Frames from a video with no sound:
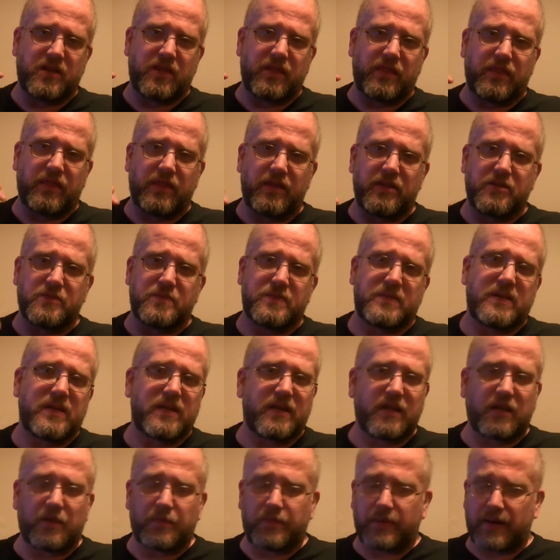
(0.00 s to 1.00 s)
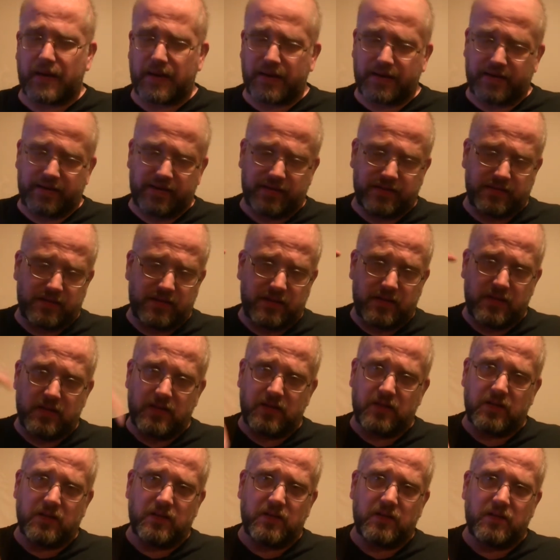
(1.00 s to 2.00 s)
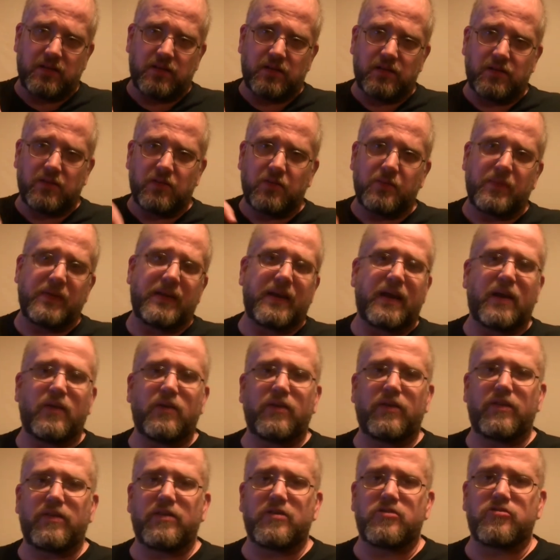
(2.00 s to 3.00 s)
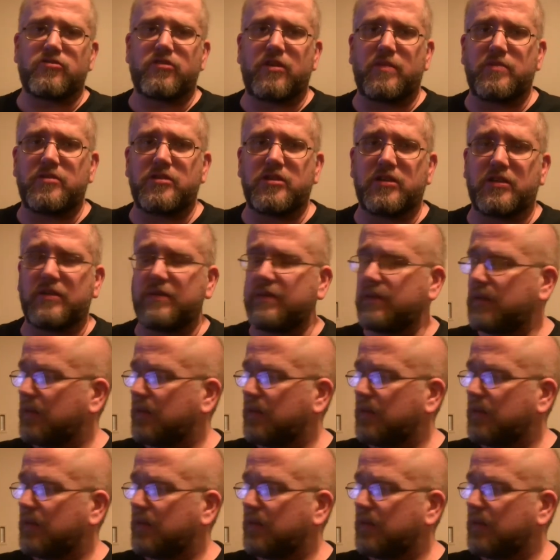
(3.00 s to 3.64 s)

this particular pack will be down in the description.